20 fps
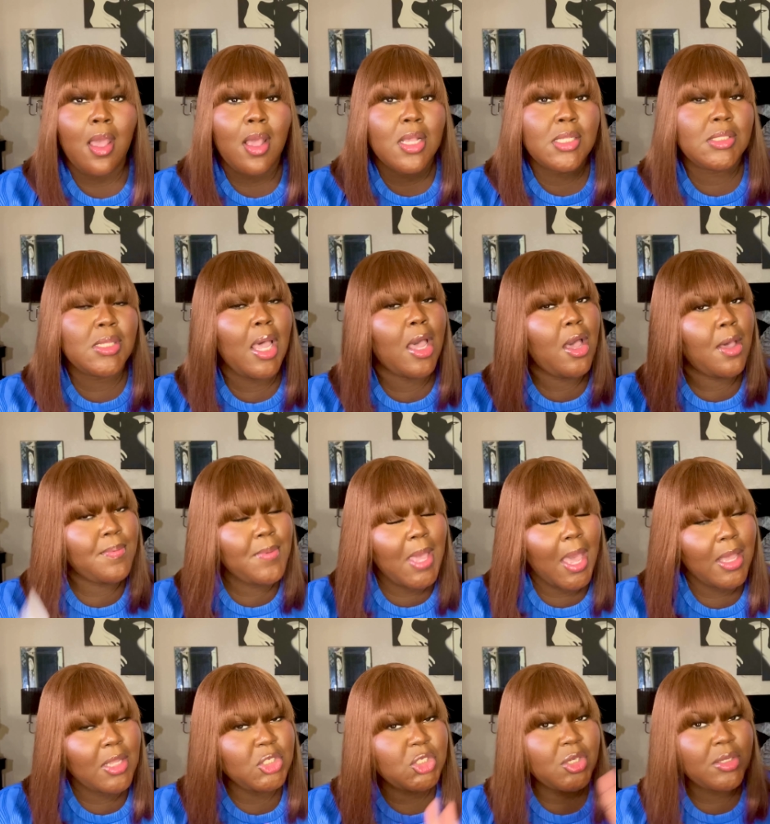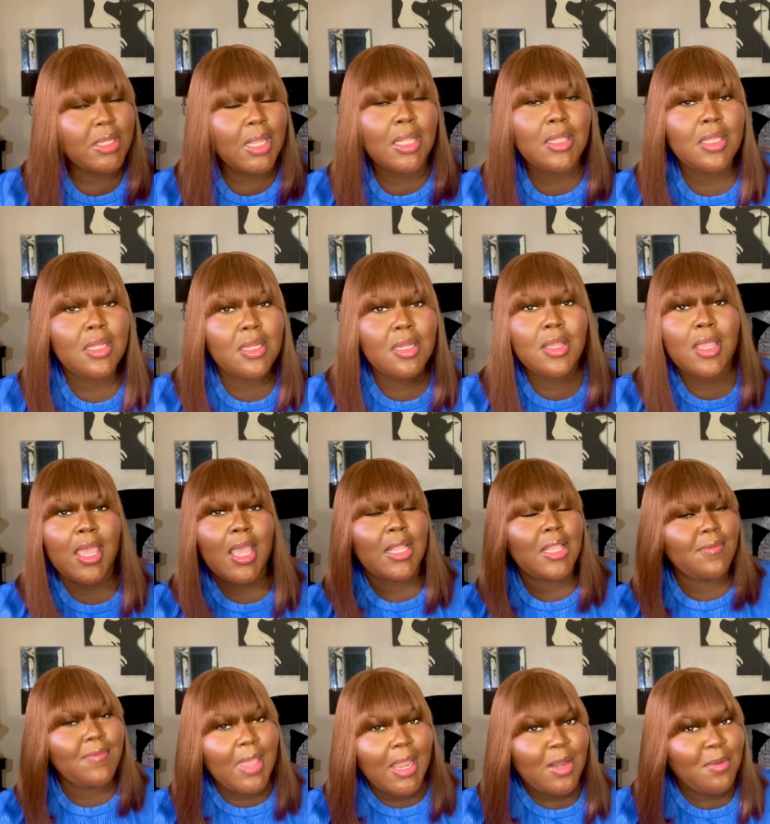So I hope y'all enjoyed that little
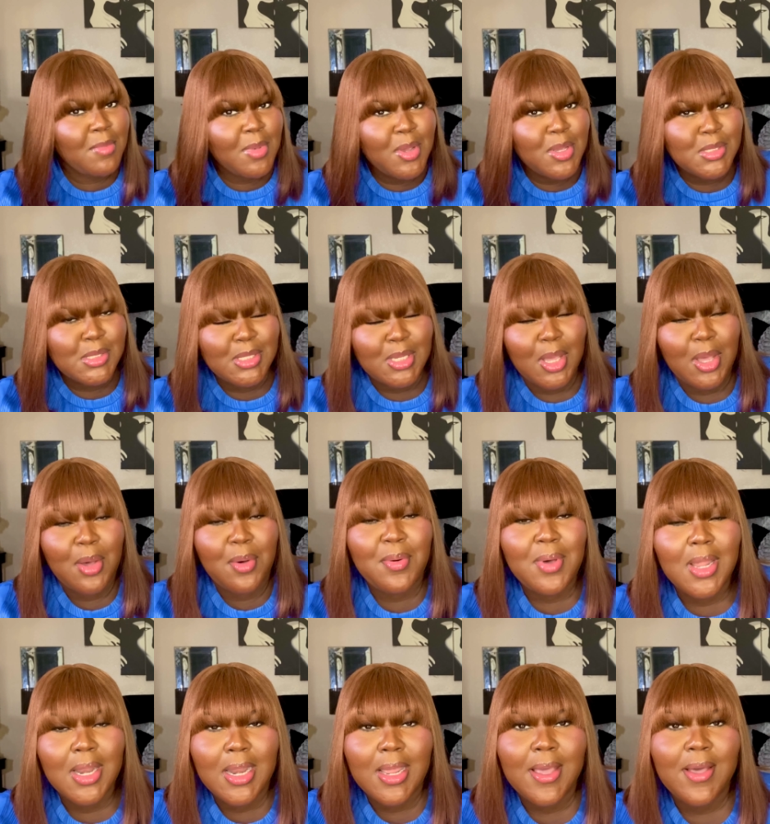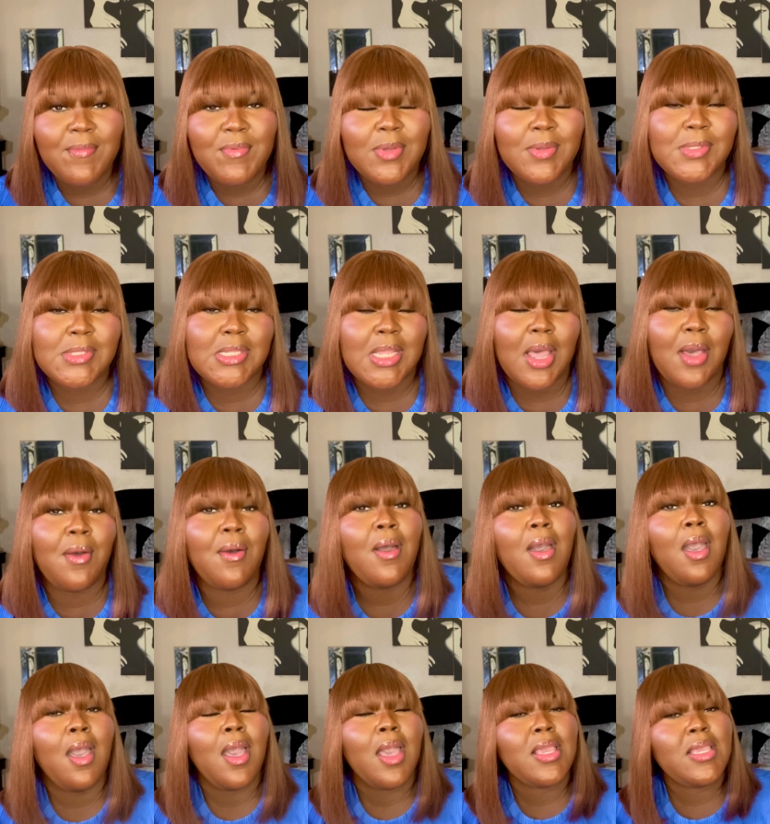elevator music or whatever. So
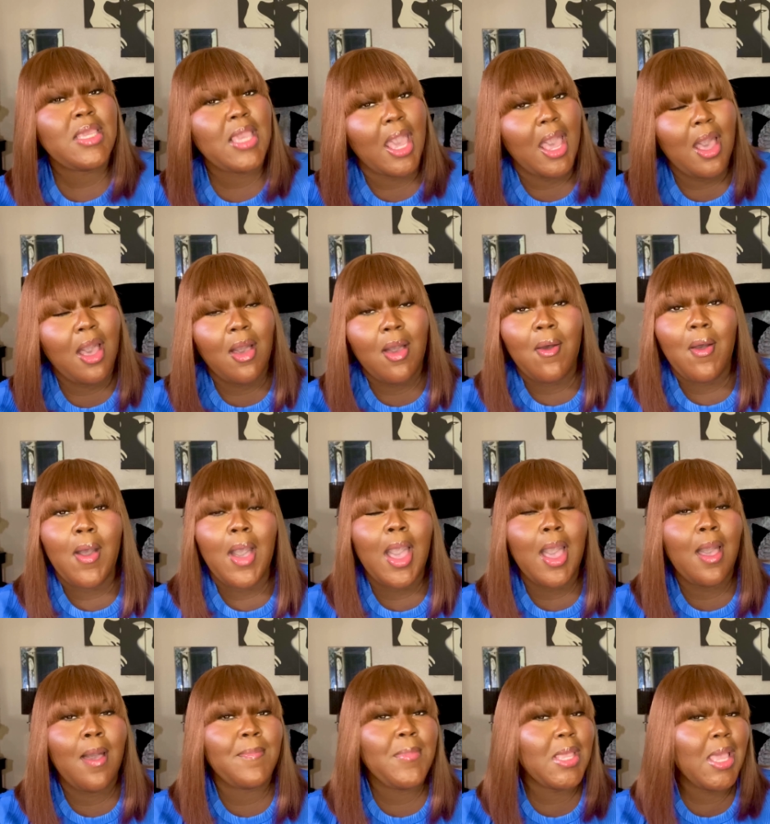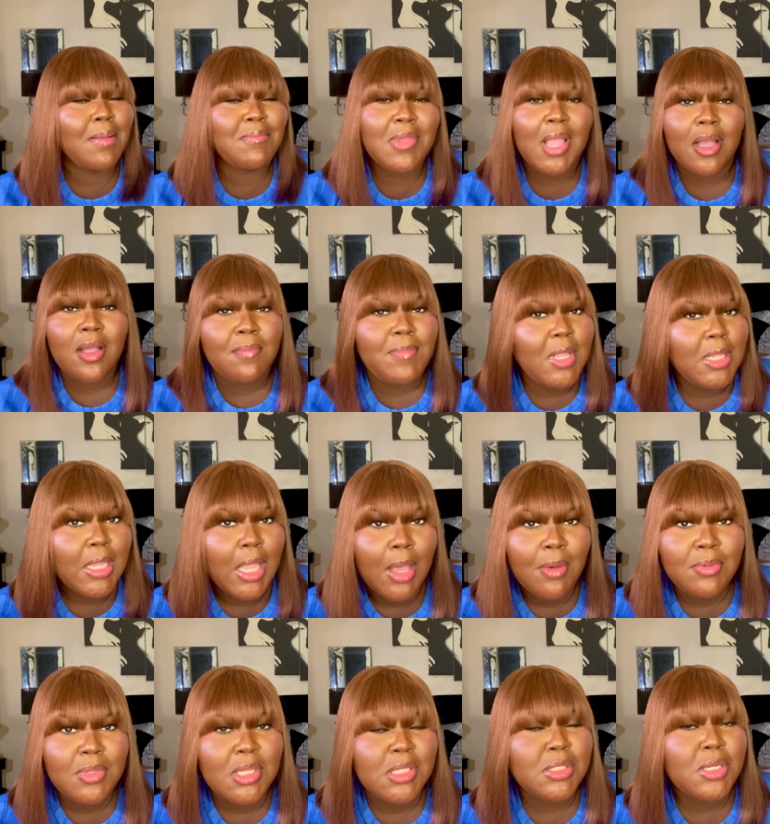y'all, I'm not gonna be
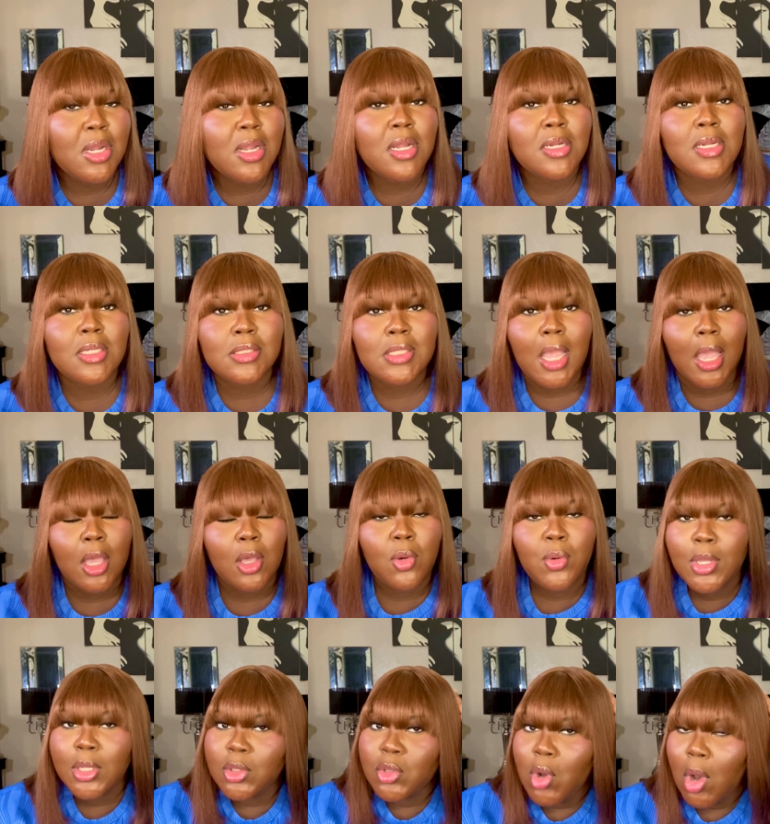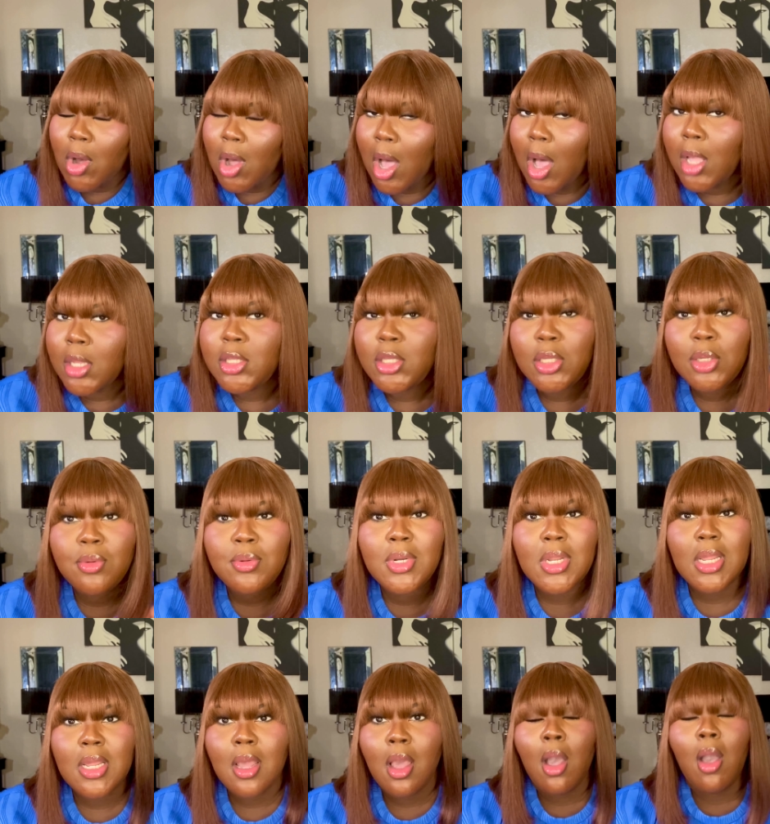long with this girl. Just like a quick throw on
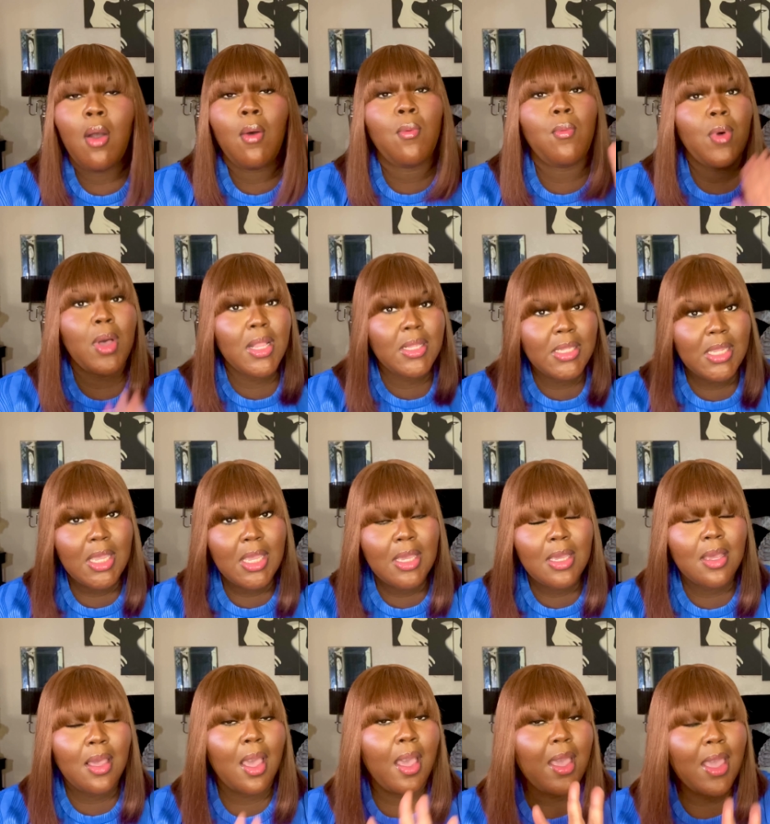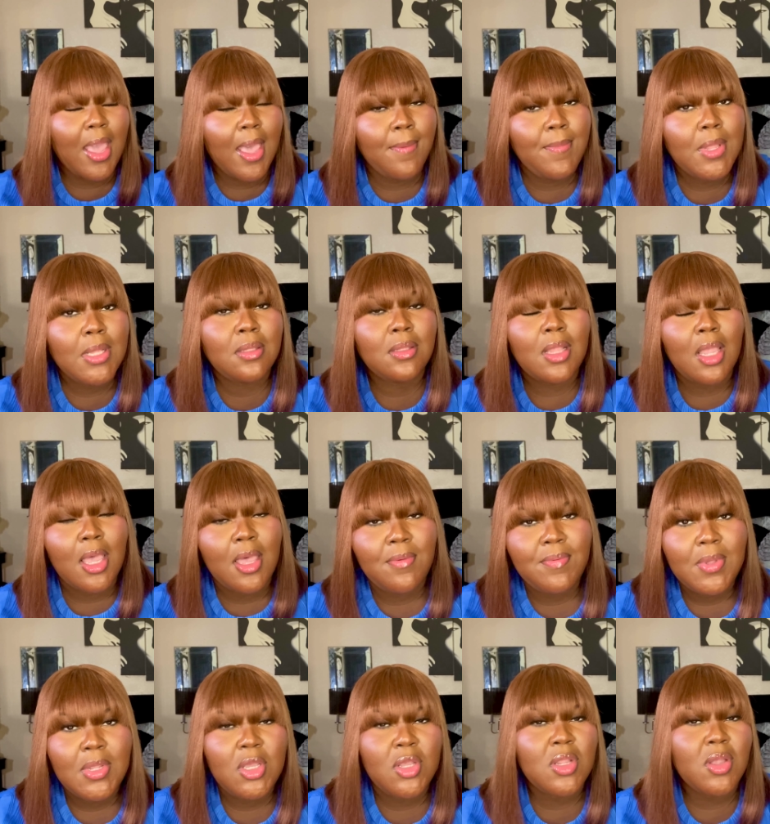unit. One thing I have been
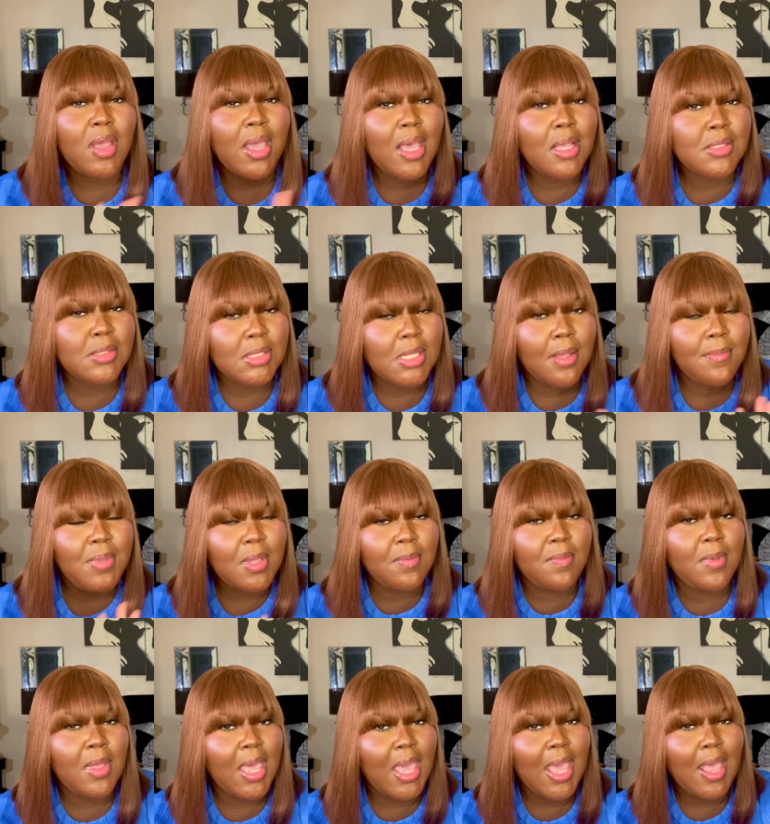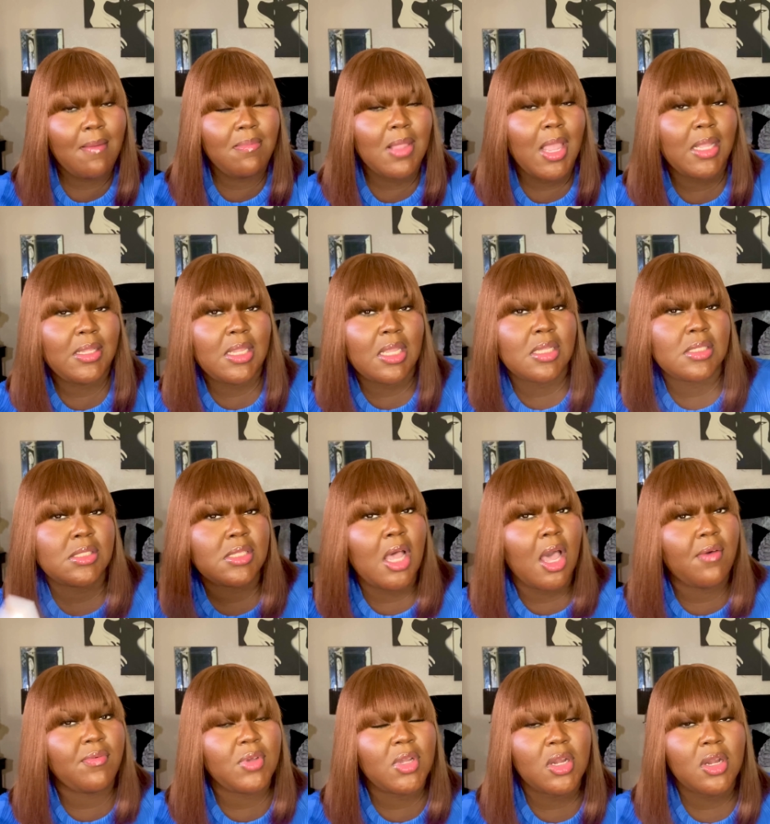loving, you know how some people have like their
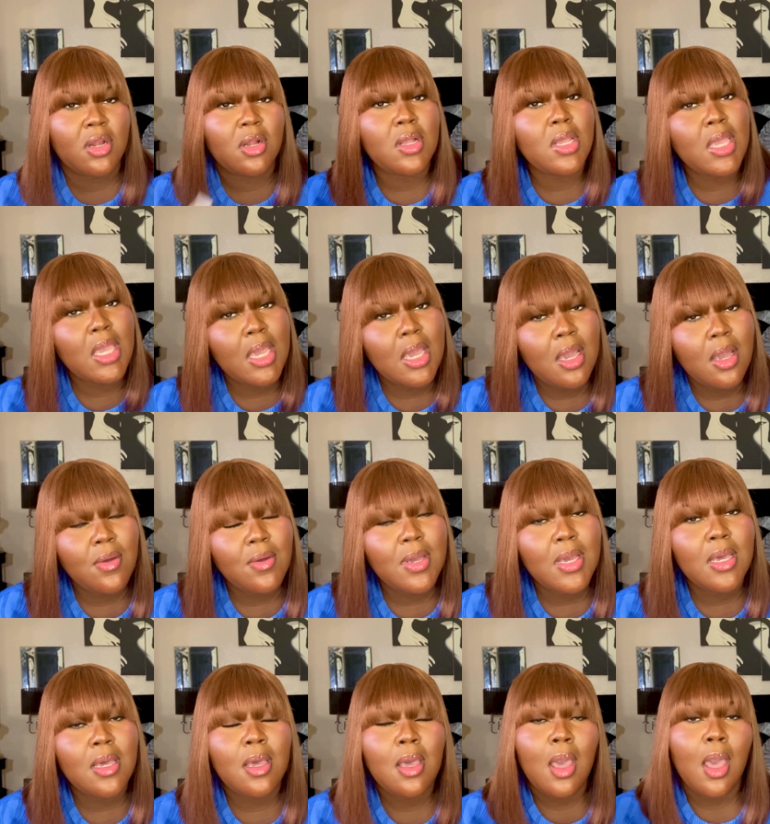soft girl era?